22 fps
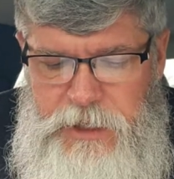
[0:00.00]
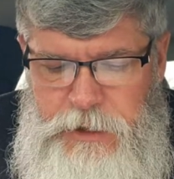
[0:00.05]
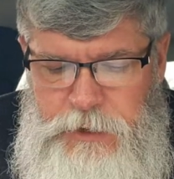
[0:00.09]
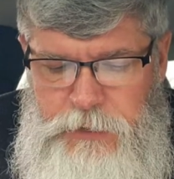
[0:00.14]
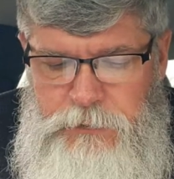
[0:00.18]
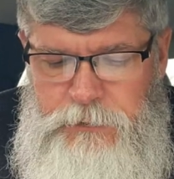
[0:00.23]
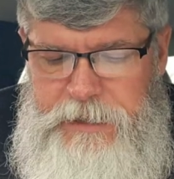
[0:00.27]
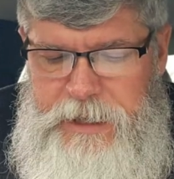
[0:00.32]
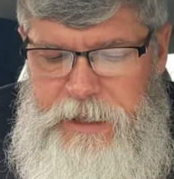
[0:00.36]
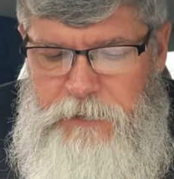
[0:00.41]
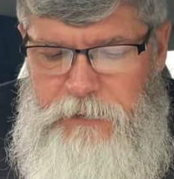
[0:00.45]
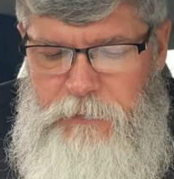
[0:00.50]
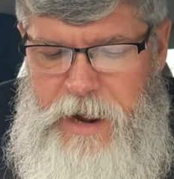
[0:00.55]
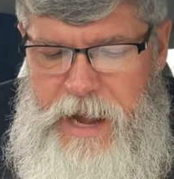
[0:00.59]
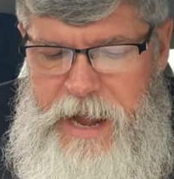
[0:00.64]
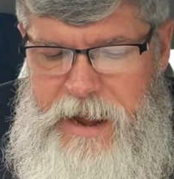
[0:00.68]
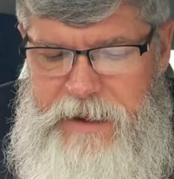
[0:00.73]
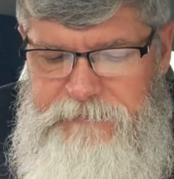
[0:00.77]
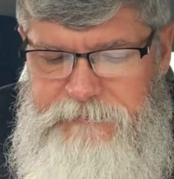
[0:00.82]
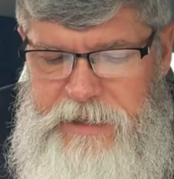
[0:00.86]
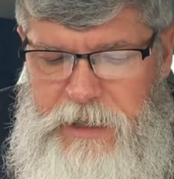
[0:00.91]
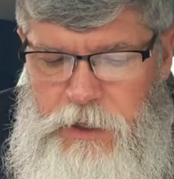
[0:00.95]
newly
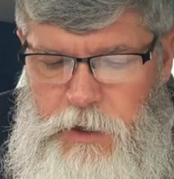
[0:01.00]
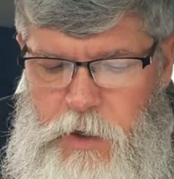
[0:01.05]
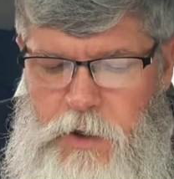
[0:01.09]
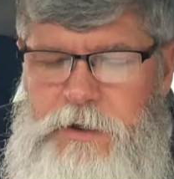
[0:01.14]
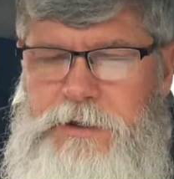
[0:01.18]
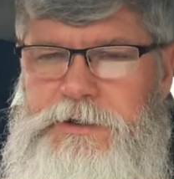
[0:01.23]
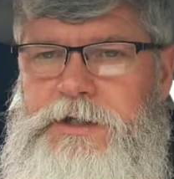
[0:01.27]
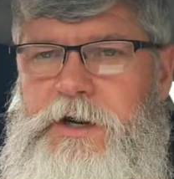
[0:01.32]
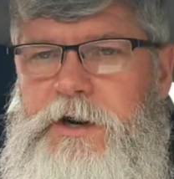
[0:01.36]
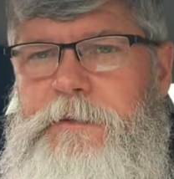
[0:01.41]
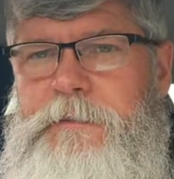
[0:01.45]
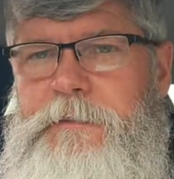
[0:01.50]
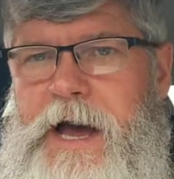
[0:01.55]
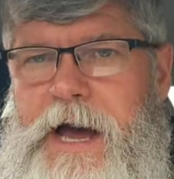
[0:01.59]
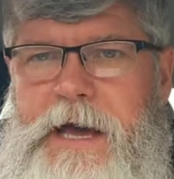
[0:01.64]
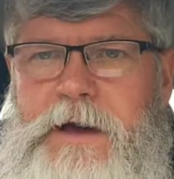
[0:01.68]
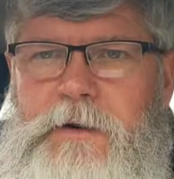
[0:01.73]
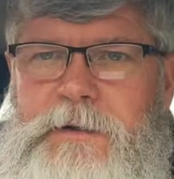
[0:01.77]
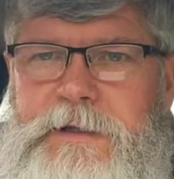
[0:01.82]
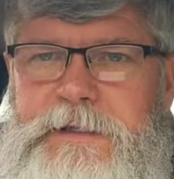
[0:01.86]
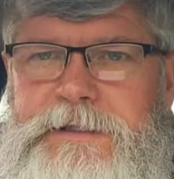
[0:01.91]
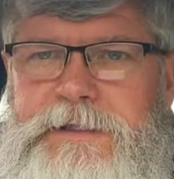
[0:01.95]
arrived and long-term
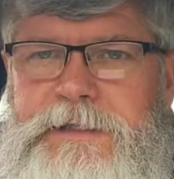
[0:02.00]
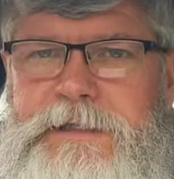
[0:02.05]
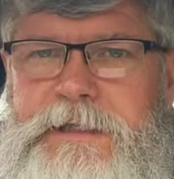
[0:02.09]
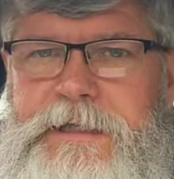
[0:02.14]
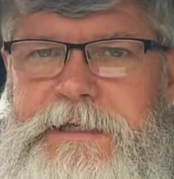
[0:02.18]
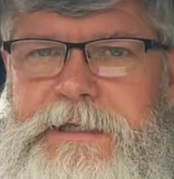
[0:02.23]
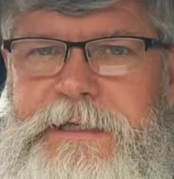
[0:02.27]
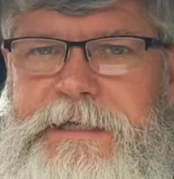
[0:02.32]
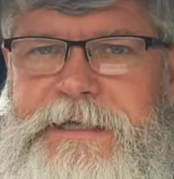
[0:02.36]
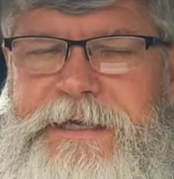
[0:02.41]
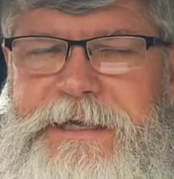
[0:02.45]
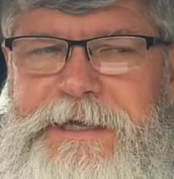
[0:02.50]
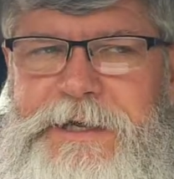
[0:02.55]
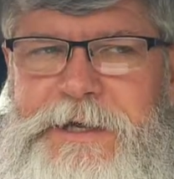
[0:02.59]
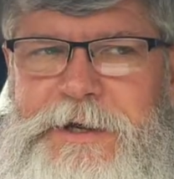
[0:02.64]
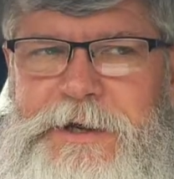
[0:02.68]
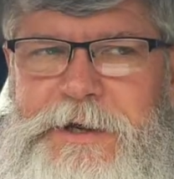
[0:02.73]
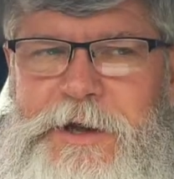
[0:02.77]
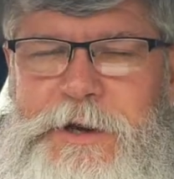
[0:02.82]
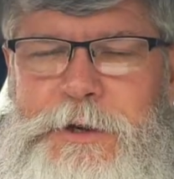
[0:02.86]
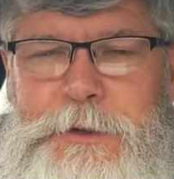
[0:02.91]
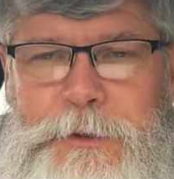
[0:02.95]
Iowans.
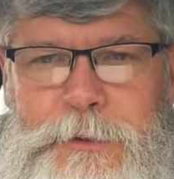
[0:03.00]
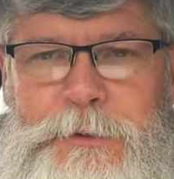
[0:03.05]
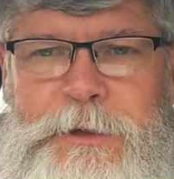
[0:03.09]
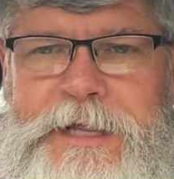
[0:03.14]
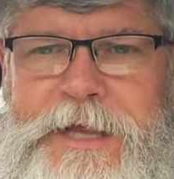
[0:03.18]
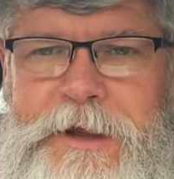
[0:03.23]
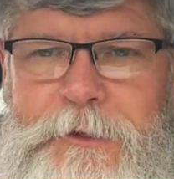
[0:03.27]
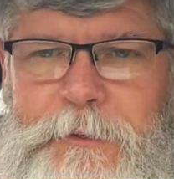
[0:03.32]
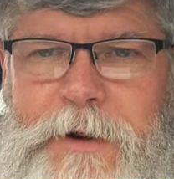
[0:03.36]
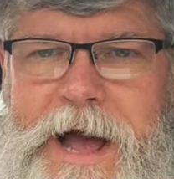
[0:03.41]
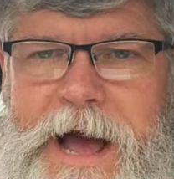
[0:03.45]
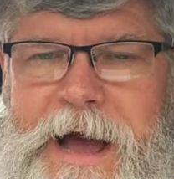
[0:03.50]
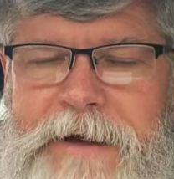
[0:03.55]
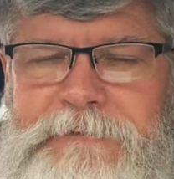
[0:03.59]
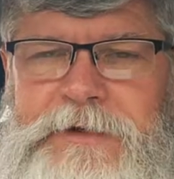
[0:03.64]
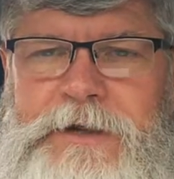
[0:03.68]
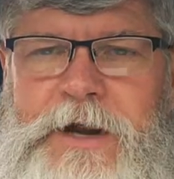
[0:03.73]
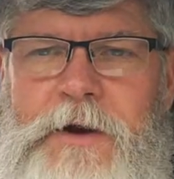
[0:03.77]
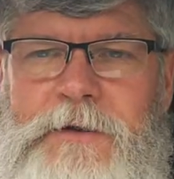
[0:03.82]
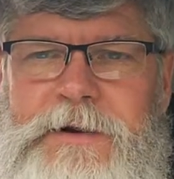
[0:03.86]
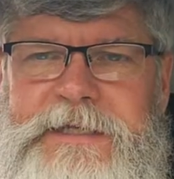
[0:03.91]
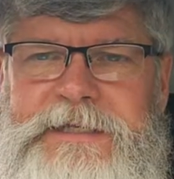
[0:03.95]
Newly arrived.
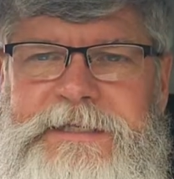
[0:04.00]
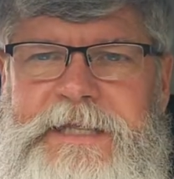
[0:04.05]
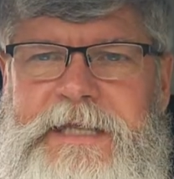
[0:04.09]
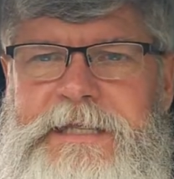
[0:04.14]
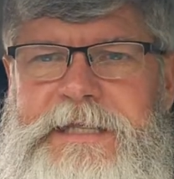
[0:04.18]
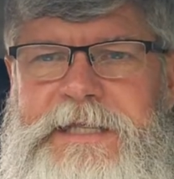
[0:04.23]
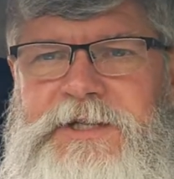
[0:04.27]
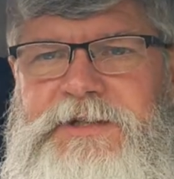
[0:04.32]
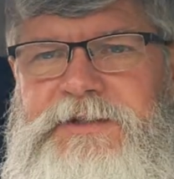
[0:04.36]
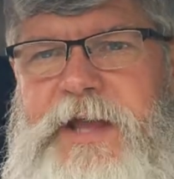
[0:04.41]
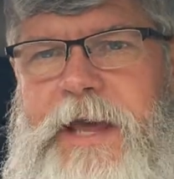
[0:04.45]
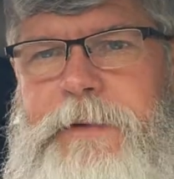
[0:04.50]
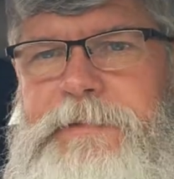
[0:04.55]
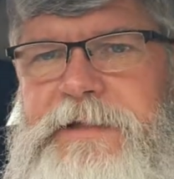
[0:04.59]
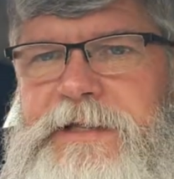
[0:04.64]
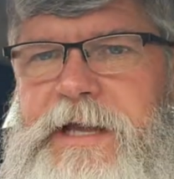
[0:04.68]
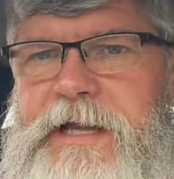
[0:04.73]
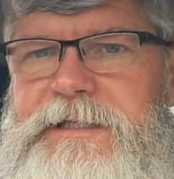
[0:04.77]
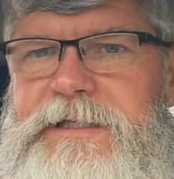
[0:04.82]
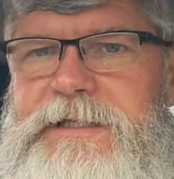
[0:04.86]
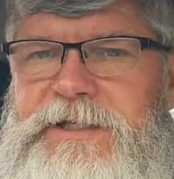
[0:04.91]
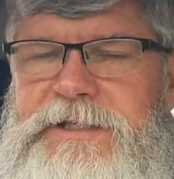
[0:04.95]
Notice that the statement
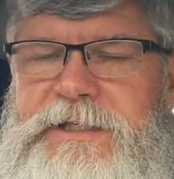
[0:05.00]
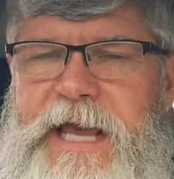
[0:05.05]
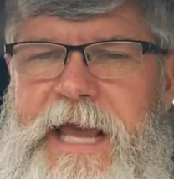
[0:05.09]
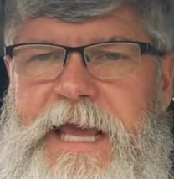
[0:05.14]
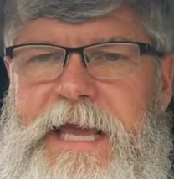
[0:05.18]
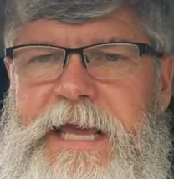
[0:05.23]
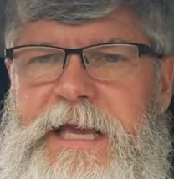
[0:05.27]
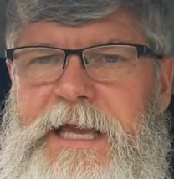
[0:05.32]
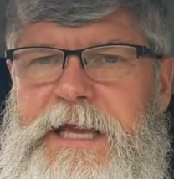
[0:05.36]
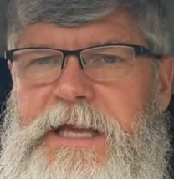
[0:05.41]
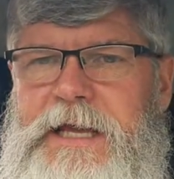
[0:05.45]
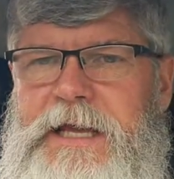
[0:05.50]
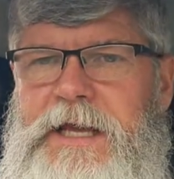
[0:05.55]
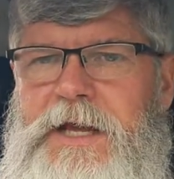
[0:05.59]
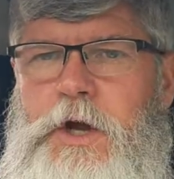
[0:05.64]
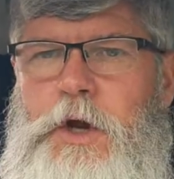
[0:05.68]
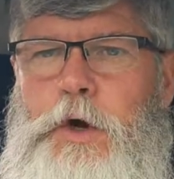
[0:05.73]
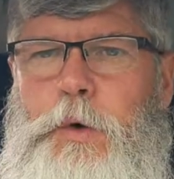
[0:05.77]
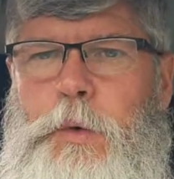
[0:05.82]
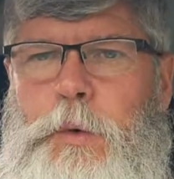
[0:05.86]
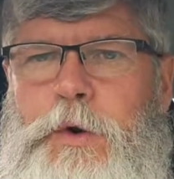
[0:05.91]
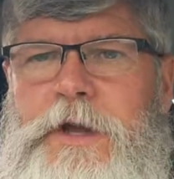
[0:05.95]
doesn't say
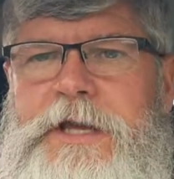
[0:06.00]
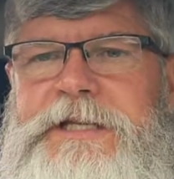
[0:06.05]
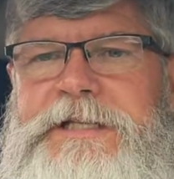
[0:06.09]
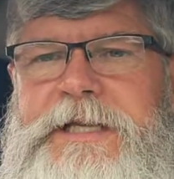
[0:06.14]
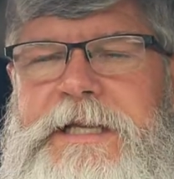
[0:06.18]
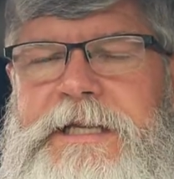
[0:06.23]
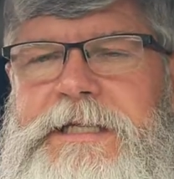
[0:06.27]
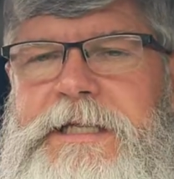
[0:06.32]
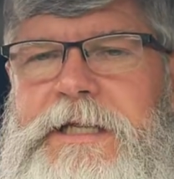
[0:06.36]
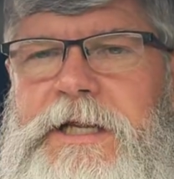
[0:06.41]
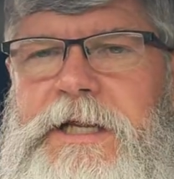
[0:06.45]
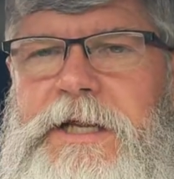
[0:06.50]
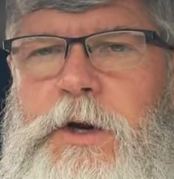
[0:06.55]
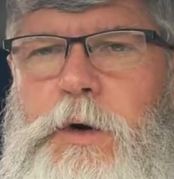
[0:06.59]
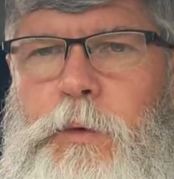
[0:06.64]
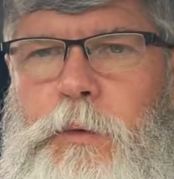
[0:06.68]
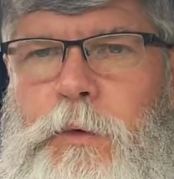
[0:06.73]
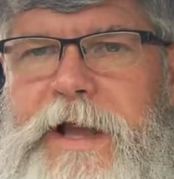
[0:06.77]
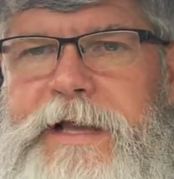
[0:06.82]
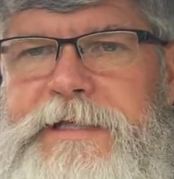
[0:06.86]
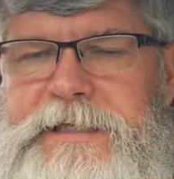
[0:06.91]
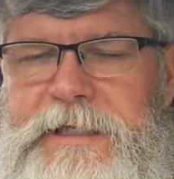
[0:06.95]
recent
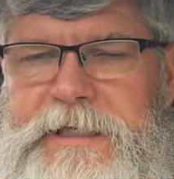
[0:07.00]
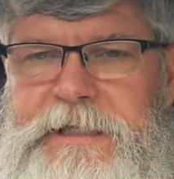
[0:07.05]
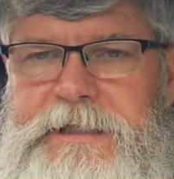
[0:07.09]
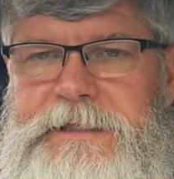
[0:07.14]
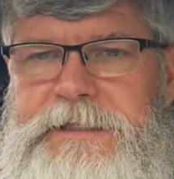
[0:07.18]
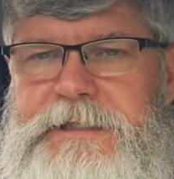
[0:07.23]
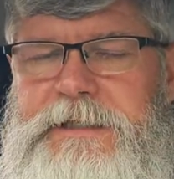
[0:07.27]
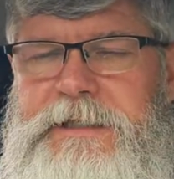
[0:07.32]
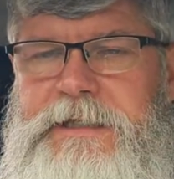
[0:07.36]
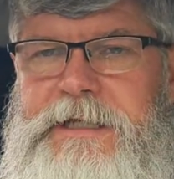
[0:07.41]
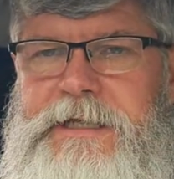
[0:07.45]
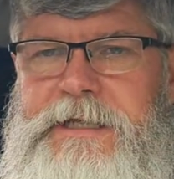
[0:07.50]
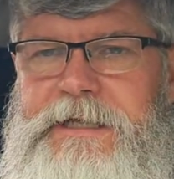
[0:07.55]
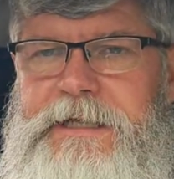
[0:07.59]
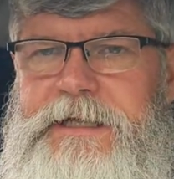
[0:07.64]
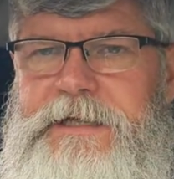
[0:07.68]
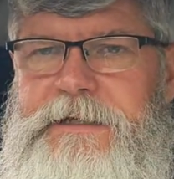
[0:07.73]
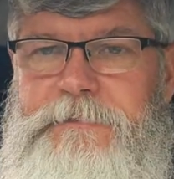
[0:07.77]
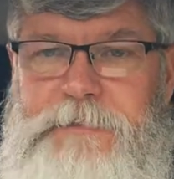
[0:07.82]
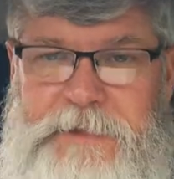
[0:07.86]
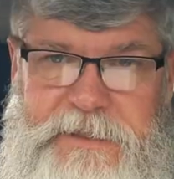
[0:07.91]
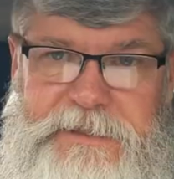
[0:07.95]
residents,
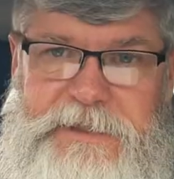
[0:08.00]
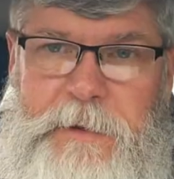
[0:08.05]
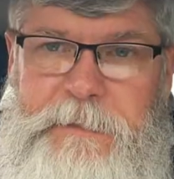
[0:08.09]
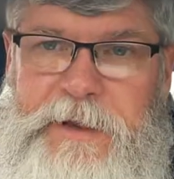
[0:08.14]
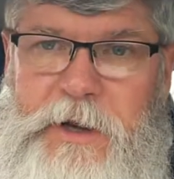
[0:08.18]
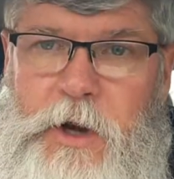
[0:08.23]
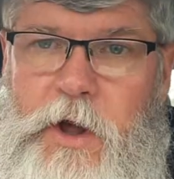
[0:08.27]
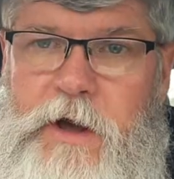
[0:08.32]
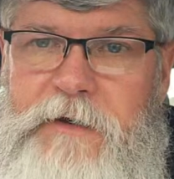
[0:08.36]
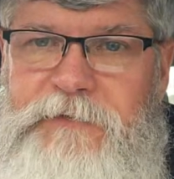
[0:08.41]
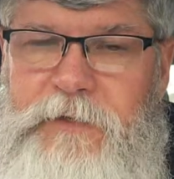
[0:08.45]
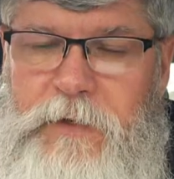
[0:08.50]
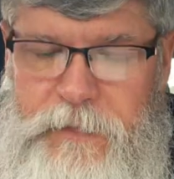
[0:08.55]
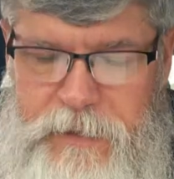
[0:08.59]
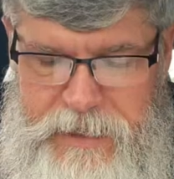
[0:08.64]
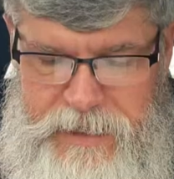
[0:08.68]
because they'd be lawful.